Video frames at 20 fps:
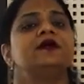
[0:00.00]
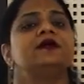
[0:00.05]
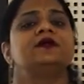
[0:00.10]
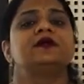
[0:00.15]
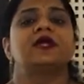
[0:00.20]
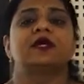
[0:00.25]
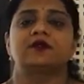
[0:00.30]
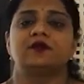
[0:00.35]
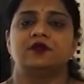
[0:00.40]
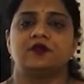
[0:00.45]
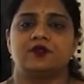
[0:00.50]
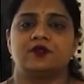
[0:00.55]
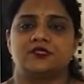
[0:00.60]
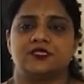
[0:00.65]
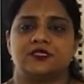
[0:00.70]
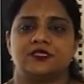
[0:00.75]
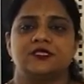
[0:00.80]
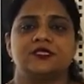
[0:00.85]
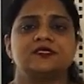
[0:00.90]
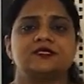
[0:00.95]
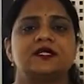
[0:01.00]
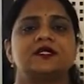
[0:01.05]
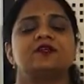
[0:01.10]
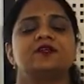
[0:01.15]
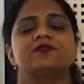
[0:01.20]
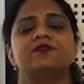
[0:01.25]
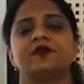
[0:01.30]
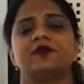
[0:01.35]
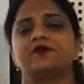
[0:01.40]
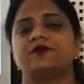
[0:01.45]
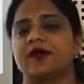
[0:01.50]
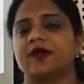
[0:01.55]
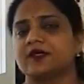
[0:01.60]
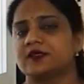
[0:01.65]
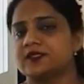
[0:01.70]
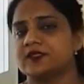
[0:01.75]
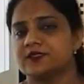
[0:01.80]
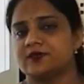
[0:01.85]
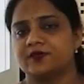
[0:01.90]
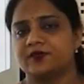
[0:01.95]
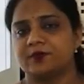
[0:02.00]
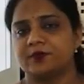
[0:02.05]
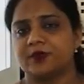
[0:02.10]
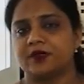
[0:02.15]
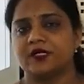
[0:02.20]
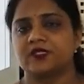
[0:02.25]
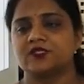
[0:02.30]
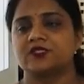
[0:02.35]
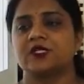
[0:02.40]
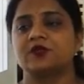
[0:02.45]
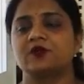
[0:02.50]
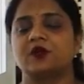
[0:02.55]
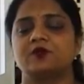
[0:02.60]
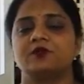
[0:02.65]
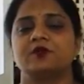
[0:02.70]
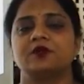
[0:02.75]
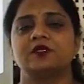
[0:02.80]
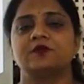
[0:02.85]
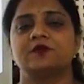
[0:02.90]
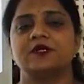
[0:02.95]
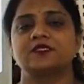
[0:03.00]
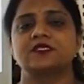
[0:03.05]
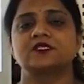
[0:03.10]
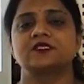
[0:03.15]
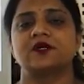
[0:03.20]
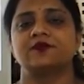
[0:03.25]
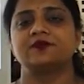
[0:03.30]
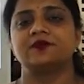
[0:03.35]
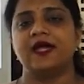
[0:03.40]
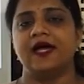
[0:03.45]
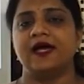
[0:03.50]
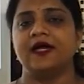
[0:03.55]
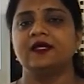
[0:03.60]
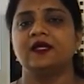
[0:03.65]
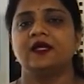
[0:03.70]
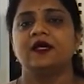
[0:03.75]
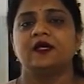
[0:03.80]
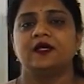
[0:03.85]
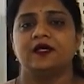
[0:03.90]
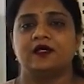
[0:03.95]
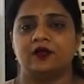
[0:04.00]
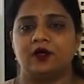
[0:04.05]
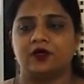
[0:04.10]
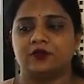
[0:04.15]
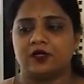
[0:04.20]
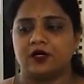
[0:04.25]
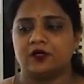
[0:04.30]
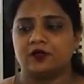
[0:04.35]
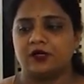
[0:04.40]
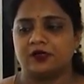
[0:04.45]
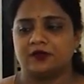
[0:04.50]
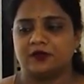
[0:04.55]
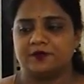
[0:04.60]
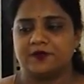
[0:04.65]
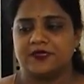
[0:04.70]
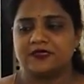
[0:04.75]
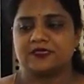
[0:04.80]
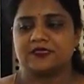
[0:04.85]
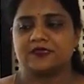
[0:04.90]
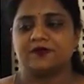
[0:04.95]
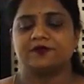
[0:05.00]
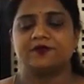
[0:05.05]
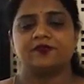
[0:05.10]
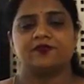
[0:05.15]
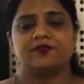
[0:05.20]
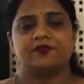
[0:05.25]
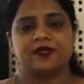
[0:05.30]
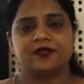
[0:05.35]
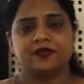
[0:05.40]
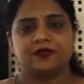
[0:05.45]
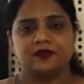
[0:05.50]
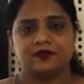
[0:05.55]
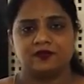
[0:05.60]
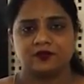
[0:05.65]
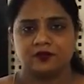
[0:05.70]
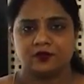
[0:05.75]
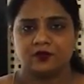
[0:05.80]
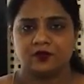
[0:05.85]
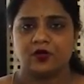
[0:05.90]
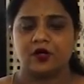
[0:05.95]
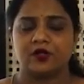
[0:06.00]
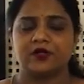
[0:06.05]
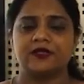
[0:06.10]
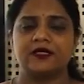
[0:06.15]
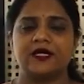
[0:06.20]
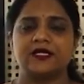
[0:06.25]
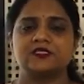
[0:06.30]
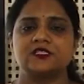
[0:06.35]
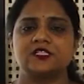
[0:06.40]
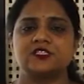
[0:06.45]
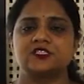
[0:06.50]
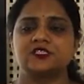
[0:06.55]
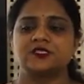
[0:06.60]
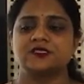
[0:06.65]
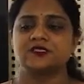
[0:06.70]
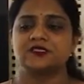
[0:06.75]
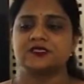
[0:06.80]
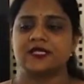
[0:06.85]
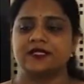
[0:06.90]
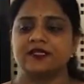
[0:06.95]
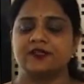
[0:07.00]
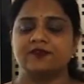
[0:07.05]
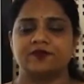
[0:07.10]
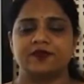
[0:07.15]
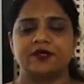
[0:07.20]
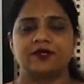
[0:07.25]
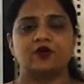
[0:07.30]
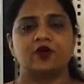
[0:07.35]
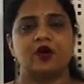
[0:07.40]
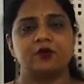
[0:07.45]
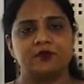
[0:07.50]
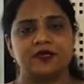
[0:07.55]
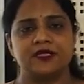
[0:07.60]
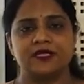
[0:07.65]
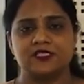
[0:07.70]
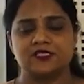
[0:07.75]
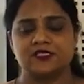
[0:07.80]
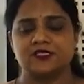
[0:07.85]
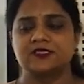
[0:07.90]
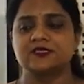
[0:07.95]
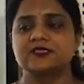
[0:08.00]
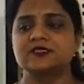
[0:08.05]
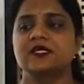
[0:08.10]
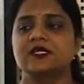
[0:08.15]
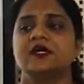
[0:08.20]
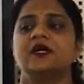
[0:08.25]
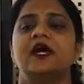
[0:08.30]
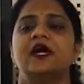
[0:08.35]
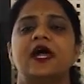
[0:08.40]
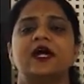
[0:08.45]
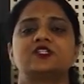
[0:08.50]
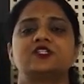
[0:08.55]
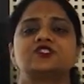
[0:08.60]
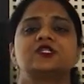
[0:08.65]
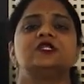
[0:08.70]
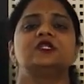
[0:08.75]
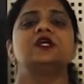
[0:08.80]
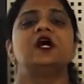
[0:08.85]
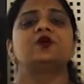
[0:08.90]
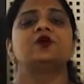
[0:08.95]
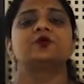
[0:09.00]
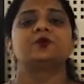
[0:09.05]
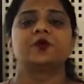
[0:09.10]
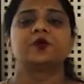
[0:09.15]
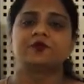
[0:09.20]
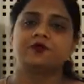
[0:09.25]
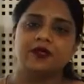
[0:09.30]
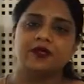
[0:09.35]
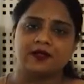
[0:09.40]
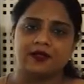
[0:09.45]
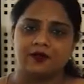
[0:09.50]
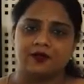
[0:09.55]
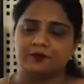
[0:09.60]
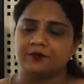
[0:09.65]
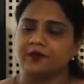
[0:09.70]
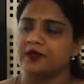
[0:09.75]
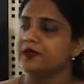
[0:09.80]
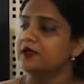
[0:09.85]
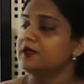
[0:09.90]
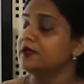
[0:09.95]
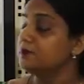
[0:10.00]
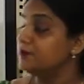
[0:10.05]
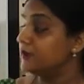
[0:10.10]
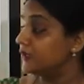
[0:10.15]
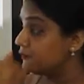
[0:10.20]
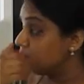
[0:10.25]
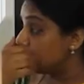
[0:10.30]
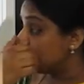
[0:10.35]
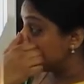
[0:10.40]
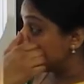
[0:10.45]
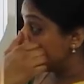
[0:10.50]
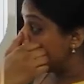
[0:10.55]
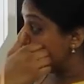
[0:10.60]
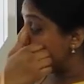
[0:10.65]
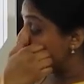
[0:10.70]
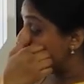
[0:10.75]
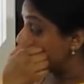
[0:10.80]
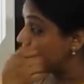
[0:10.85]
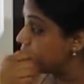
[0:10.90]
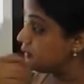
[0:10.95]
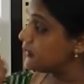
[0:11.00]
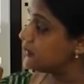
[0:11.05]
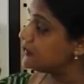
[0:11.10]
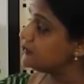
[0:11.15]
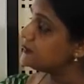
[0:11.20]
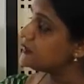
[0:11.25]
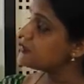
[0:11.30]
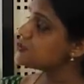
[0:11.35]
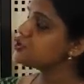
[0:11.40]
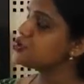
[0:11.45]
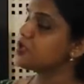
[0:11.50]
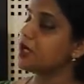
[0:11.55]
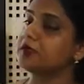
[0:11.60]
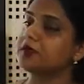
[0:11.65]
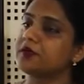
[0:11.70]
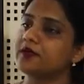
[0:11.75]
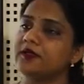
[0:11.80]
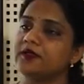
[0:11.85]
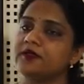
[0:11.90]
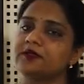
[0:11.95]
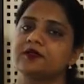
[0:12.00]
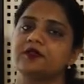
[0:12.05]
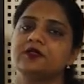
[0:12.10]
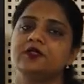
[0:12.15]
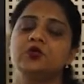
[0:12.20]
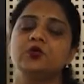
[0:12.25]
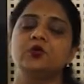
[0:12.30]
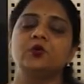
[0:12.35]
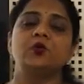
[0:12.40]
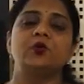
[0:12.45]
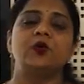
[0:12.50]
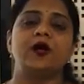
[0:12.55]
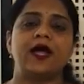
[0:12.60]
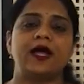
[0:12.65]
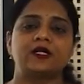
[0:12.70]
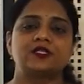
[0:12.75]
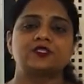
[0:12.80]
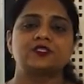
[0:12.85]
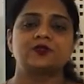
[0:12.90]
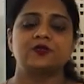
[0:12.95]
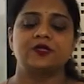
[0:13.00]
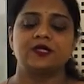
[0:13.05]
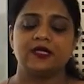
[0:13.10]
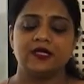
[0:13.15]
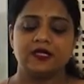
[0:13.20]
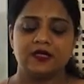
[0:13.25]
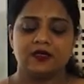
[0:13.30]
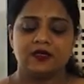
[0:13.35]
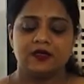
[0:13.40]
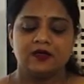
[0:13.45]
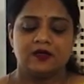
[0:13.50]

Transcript: technology. These are different factors of the production. On the basis of that, on the basis of different organizations and different combinations, actually the output will come. But what will happen in the short run, you actually